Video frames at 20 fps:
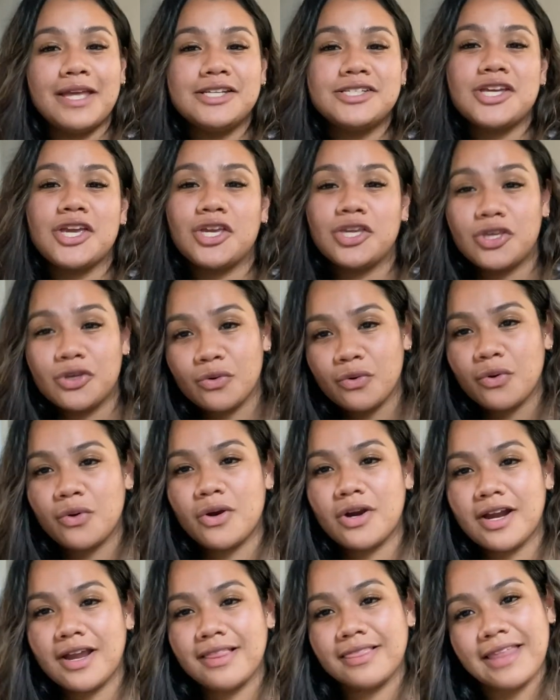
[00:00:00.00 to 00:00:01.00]

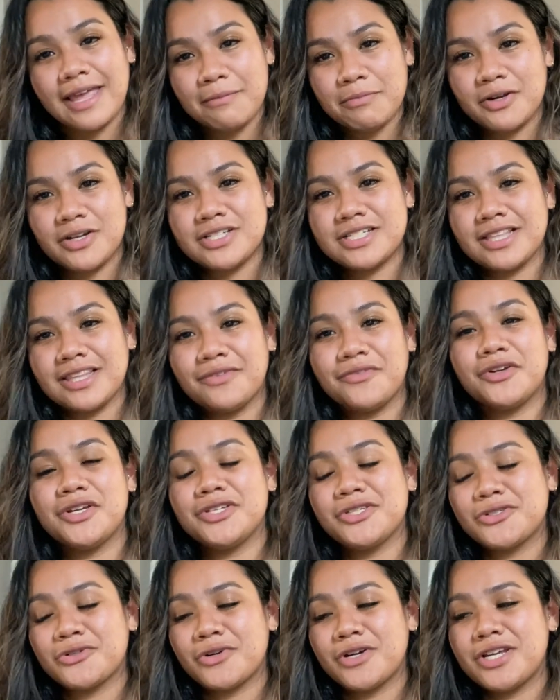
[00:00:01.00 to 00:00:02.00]
your labor and delivery
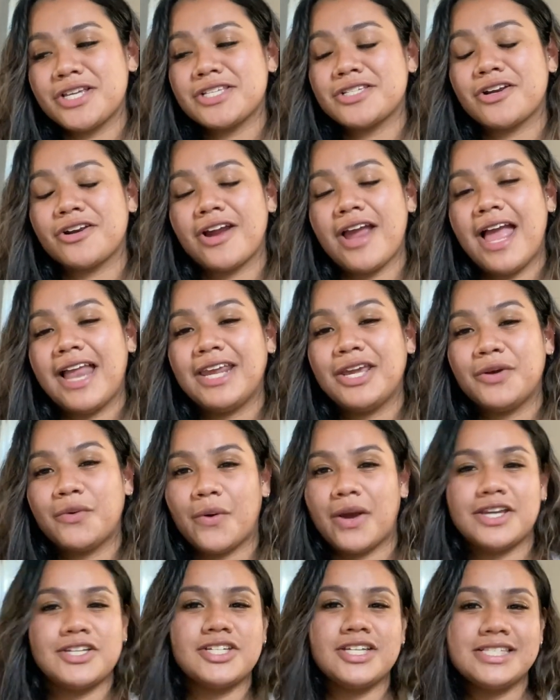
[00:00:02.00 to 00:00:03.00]
stories or any
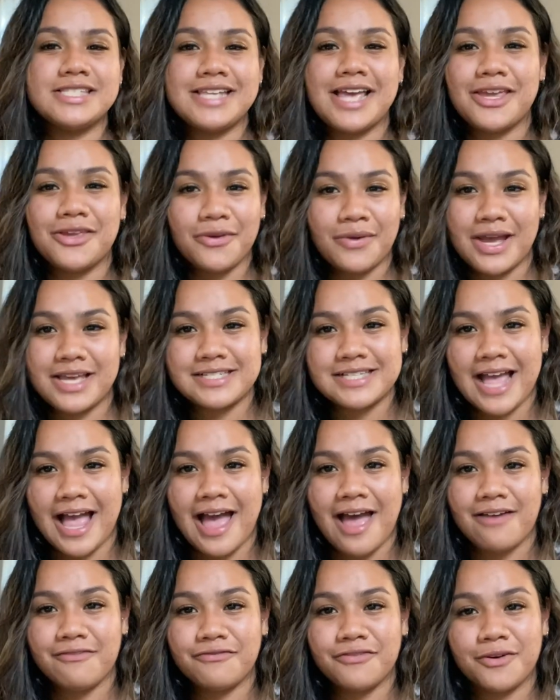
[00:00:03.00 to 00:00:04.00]
questions that you guys
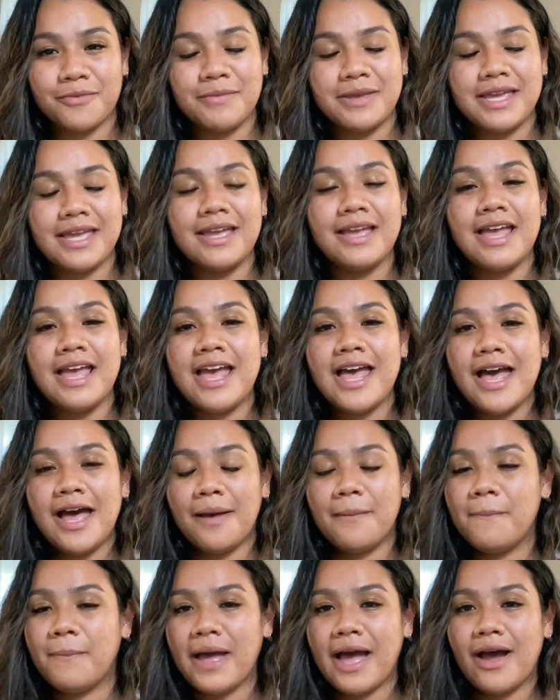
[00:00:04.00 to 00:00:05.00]
have for me
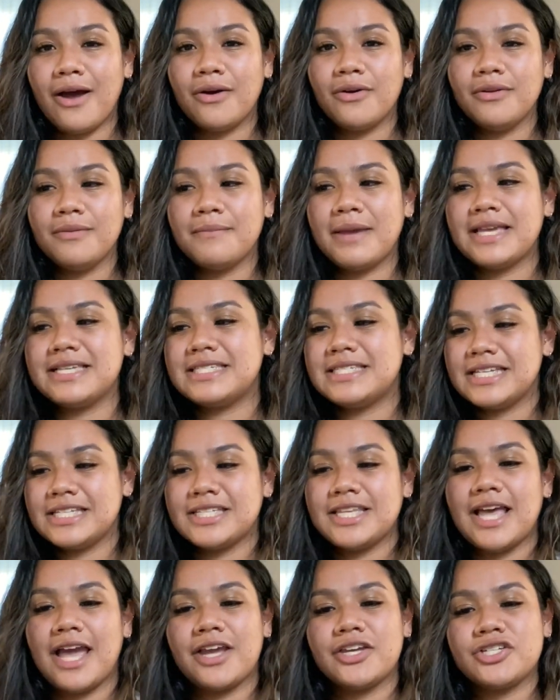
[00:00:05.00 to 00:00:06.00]
about my
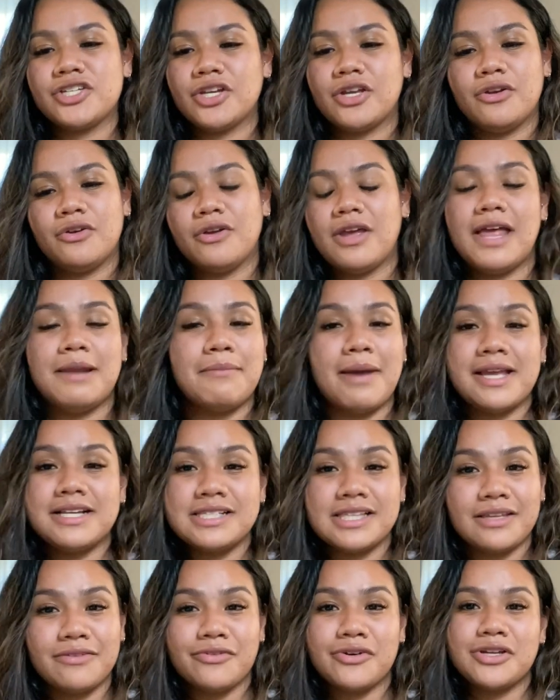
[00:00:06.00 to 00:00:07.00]
C-section and my
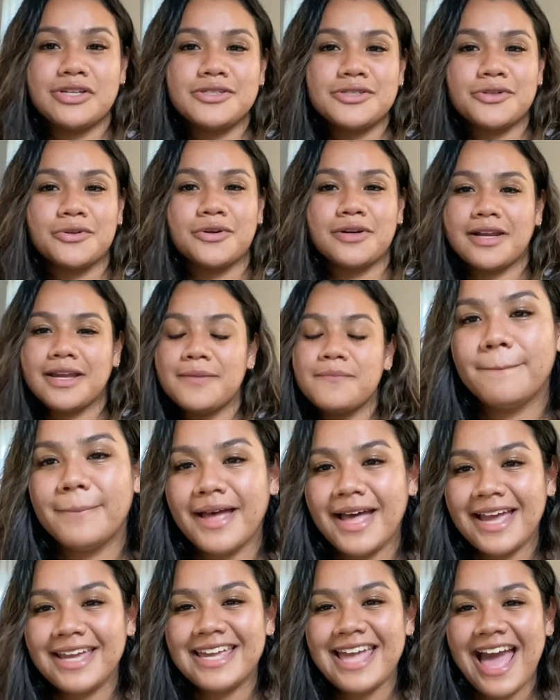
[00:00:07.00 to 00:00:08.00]
delivery story.
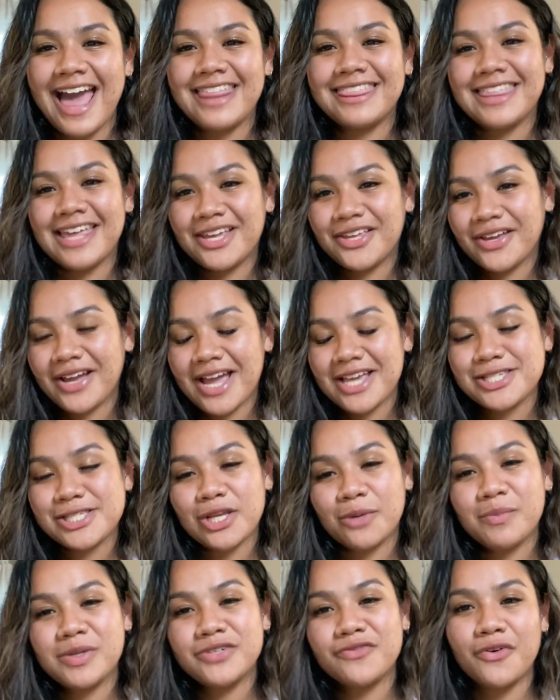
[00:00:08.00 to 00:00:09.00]
But yeah, thank you guys
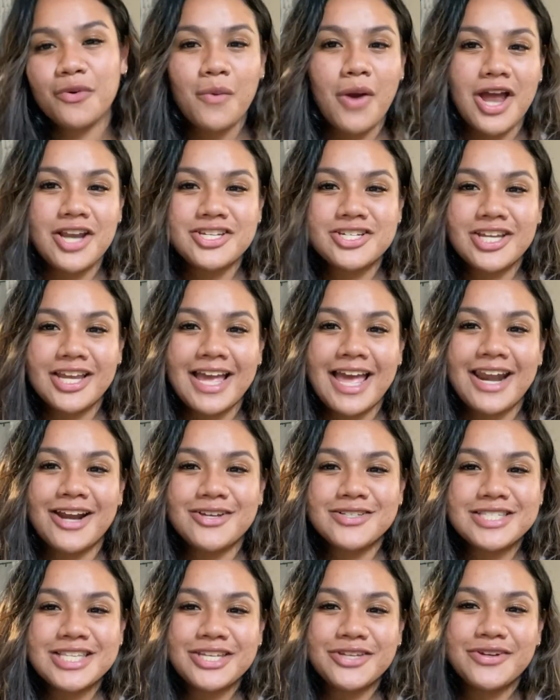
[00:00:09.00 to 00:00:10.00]
so much for watching, and
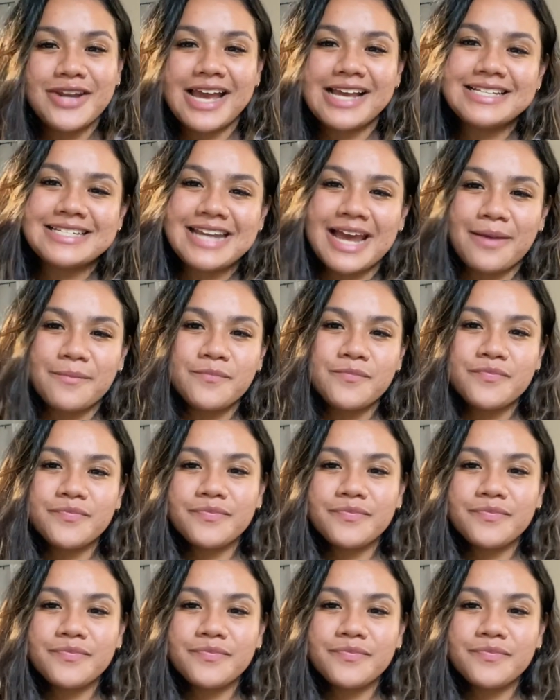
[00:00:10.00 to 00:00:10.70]
I'll see you next time.